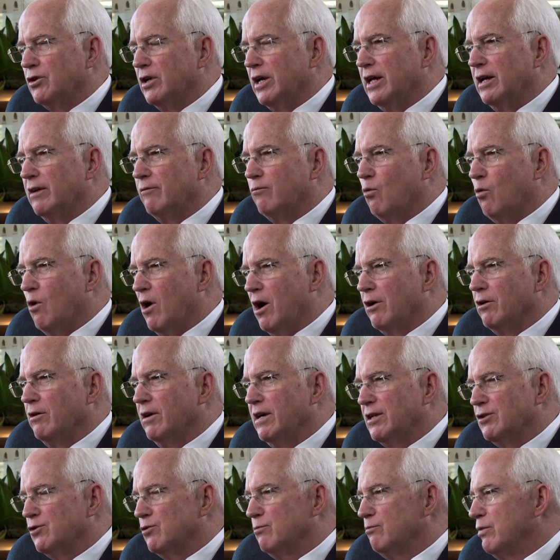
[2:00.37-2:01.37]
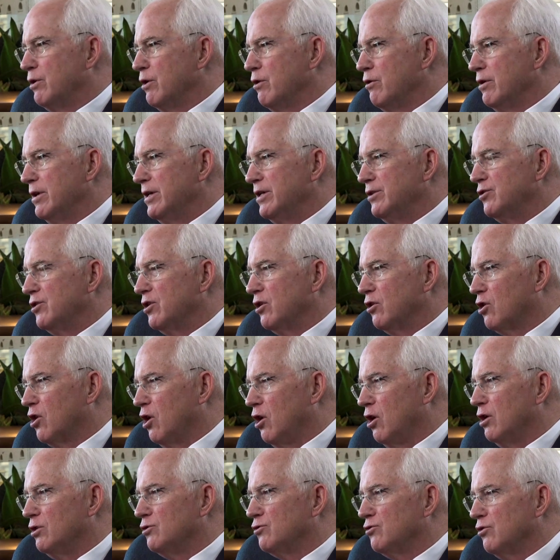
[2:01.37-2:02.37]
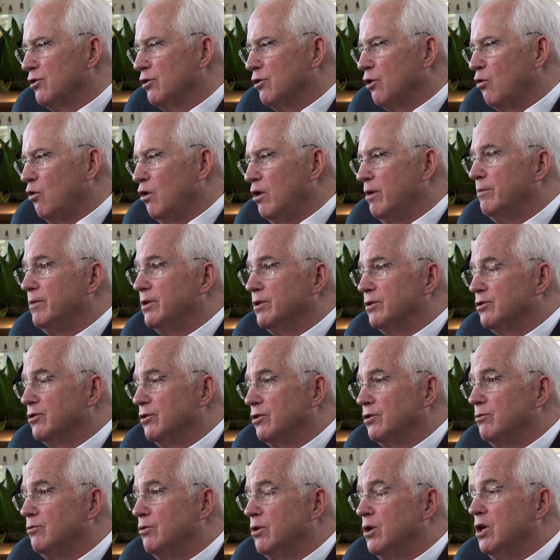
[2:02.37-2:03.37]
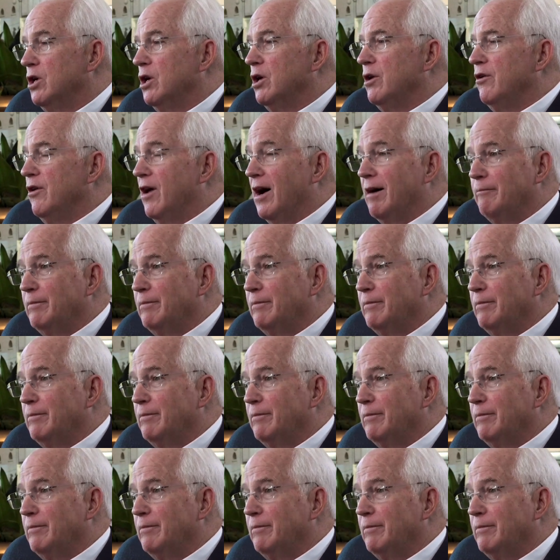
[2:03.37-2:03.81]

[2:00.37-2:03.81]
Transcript: And if water has impurities, it'll cause their equipment to not